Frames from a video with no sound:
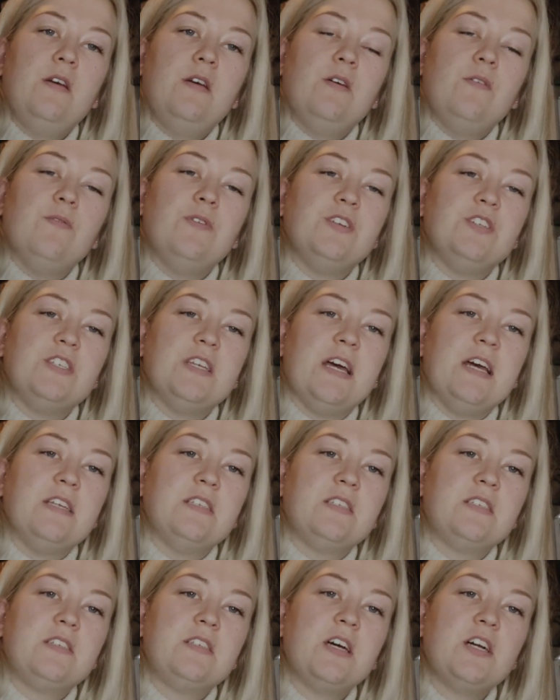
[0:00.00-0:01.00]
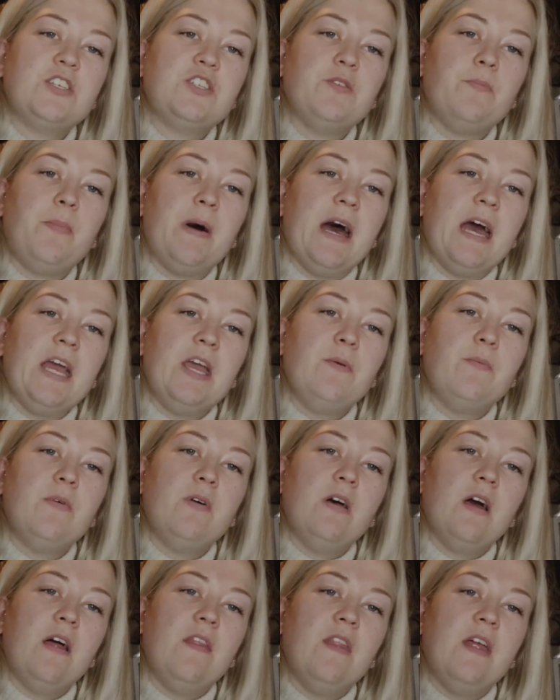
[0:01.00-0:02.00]
which says, "Such a babe,"
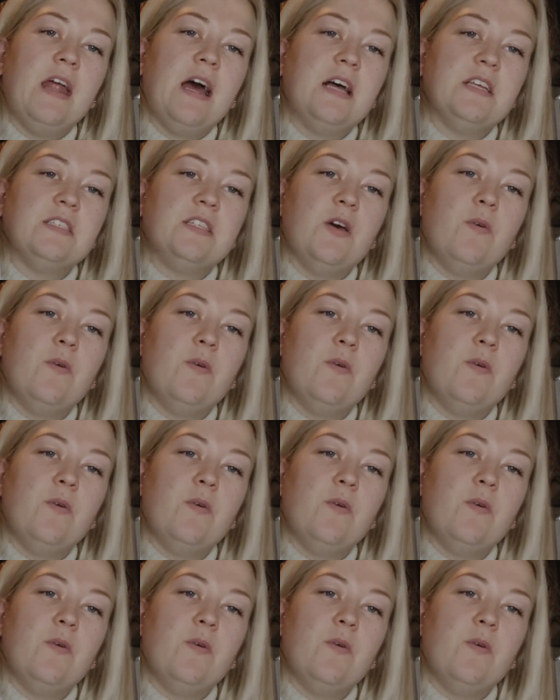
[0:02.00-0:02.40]
and then has